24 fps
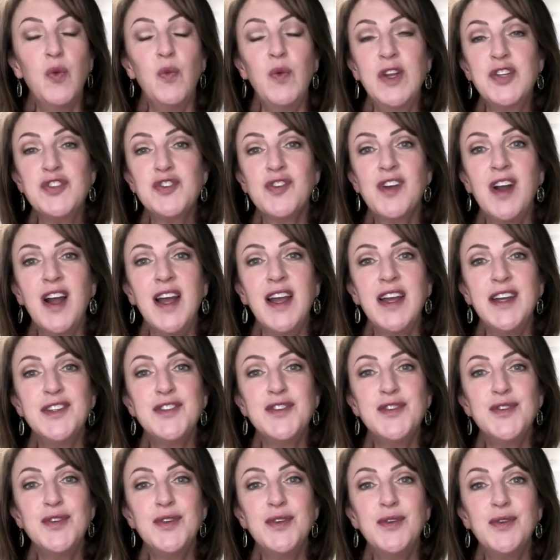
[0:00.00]
We
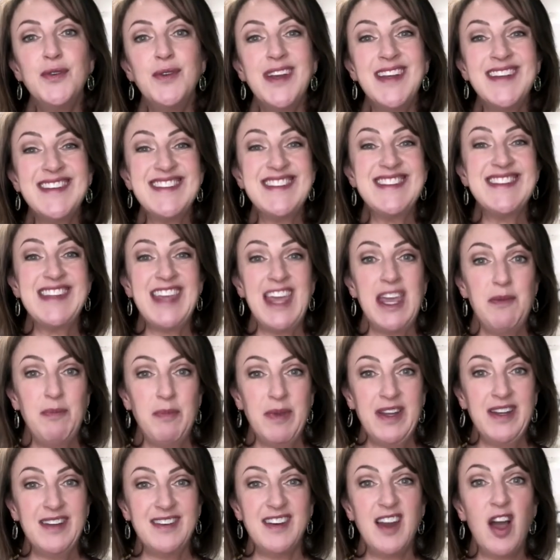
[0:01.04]
try to
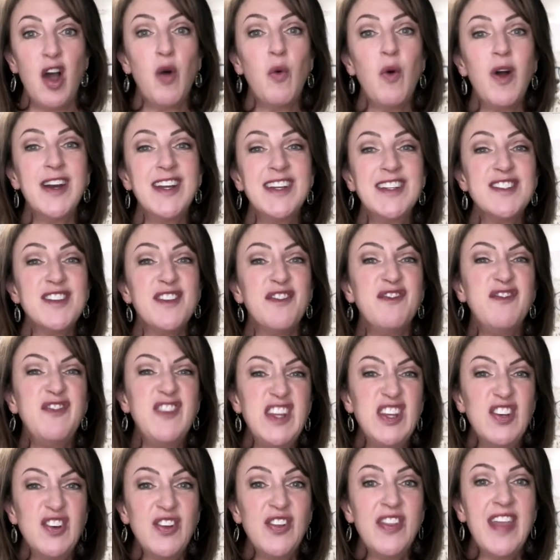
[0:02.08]
escape it, not wanting to
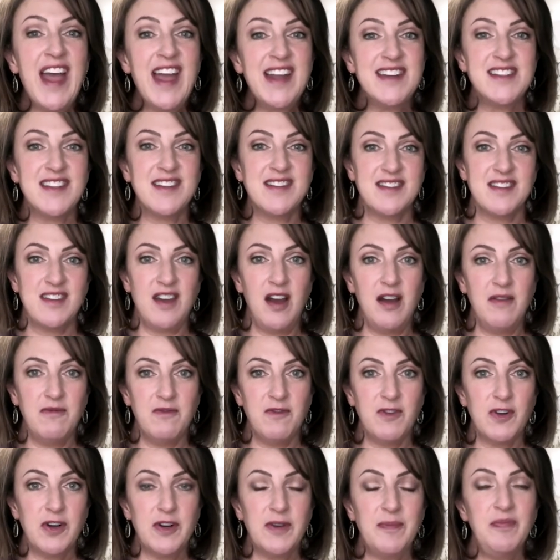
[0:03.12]
feel that
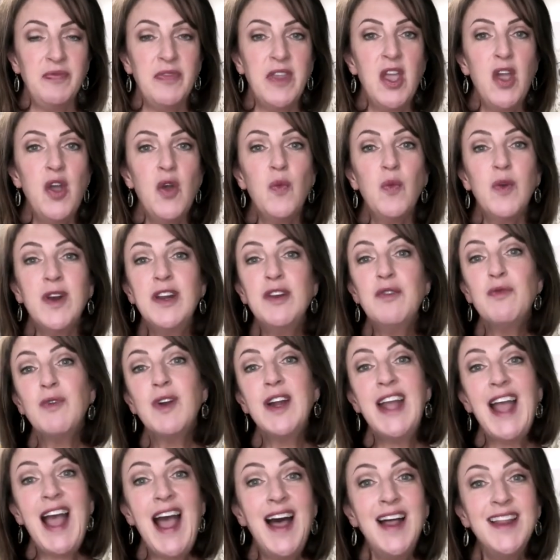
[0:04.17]
discomfort. When in
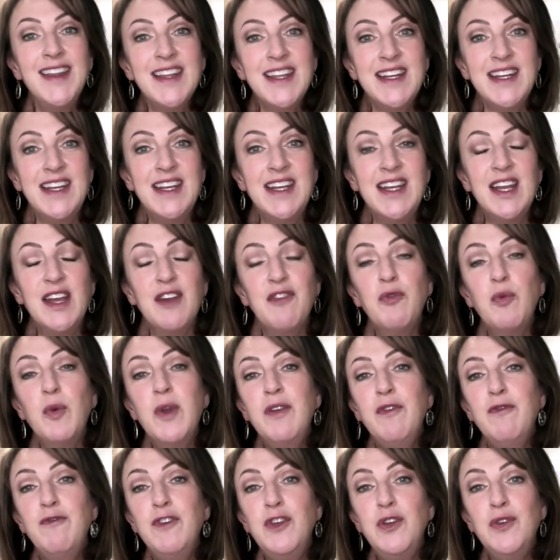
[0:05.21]
reality, if
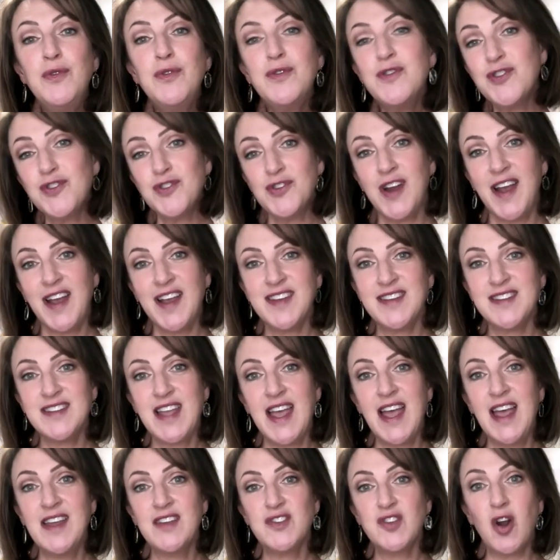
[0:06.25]
we view
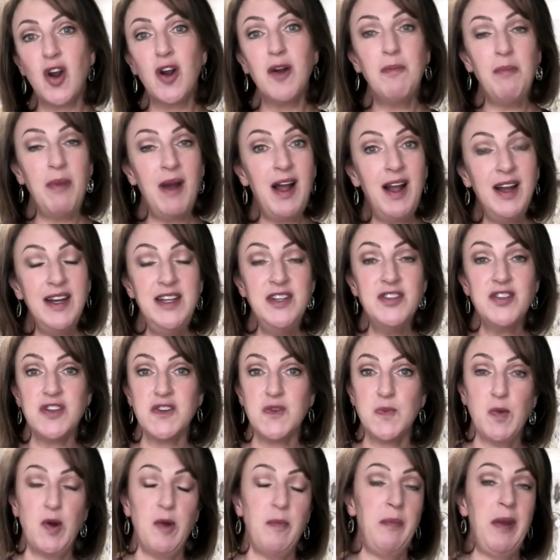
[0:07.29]
stress as our body
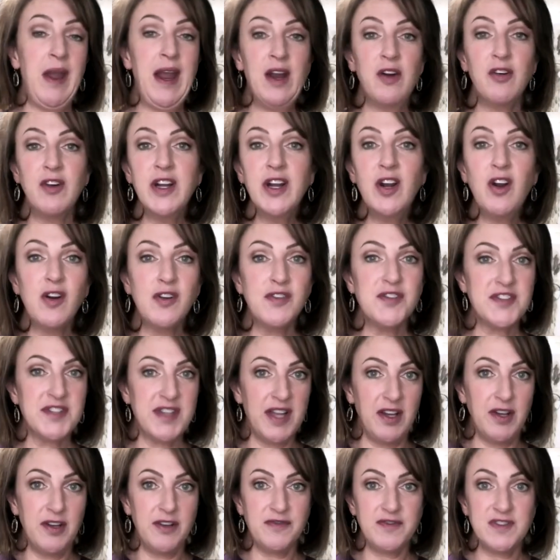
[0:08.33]
just preparing
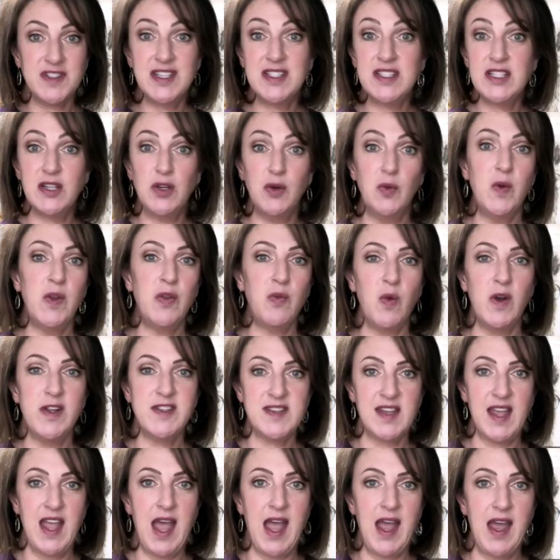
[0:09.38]
ourselves to deal with
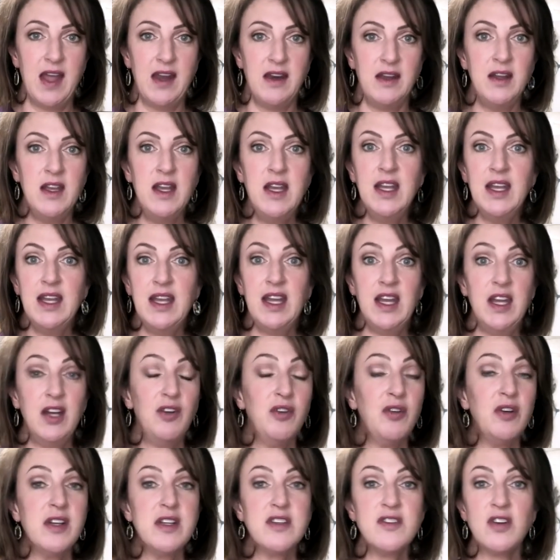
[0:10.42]
what's ahead,
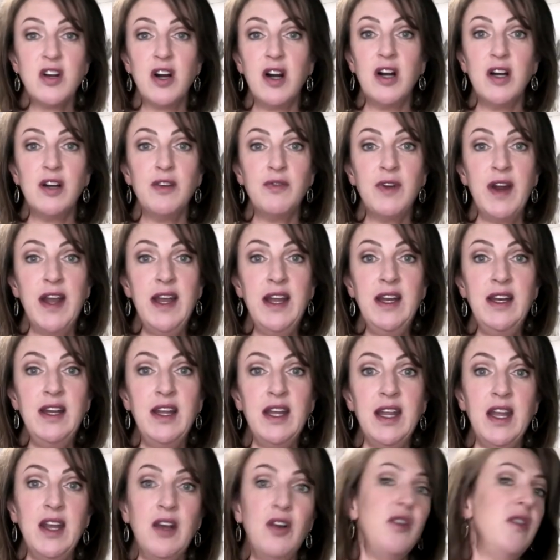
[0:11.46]
increased heart
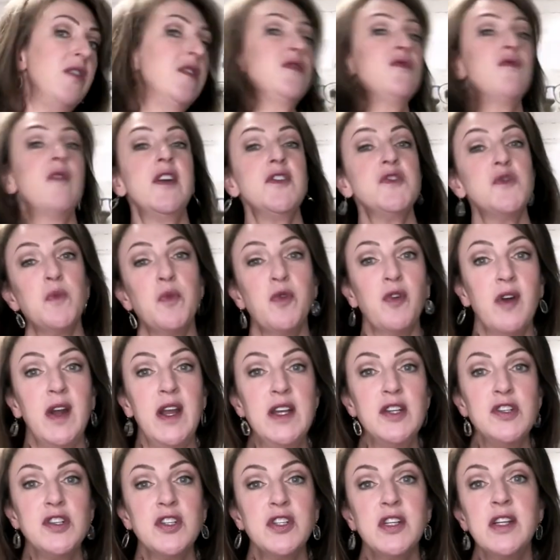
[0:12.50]
rate, increased
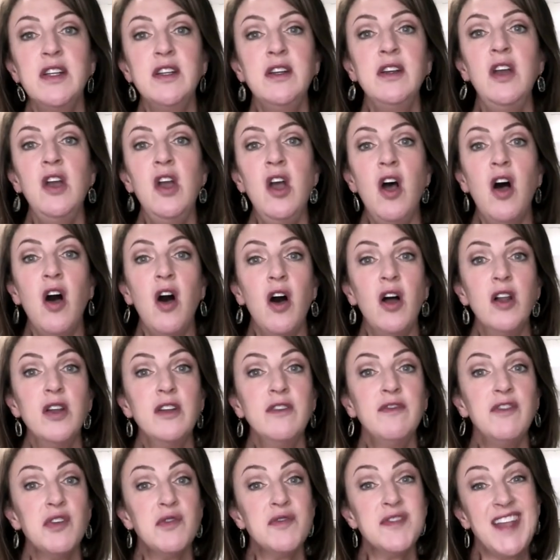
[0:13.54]
respiration,
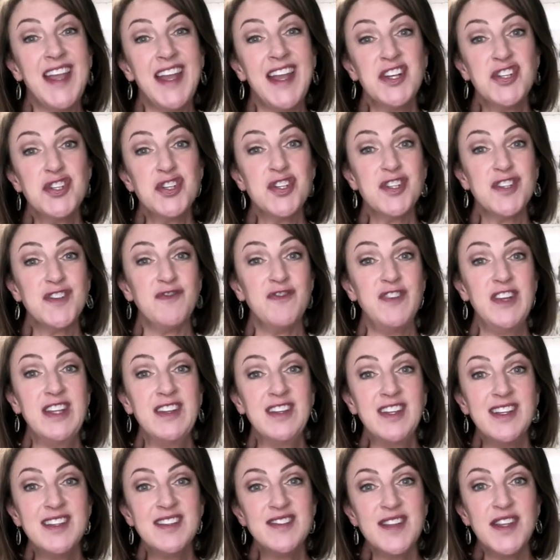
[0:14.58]
all of those anxious
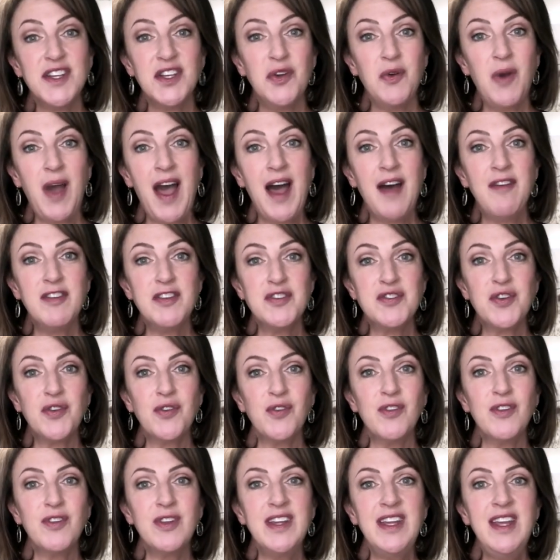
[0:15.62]
feelings that you have
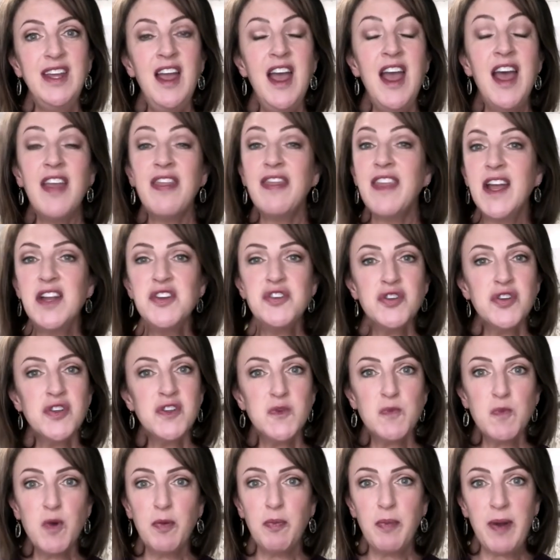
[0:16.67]
internally, that's
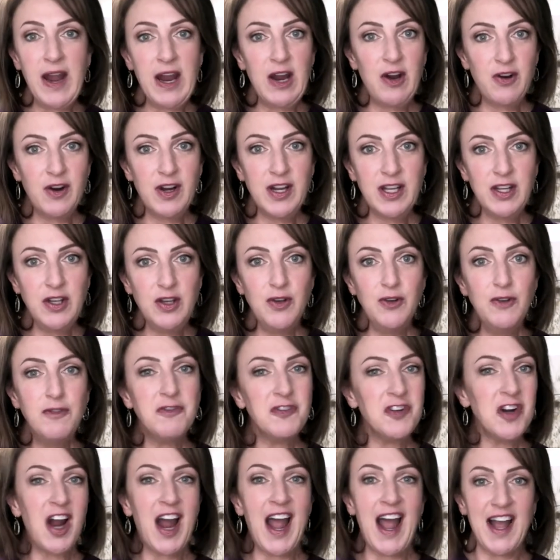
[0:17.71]
just preparing you
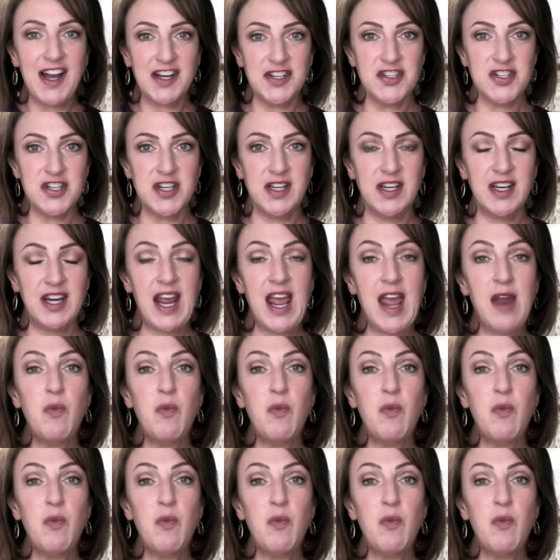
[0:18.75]
for action.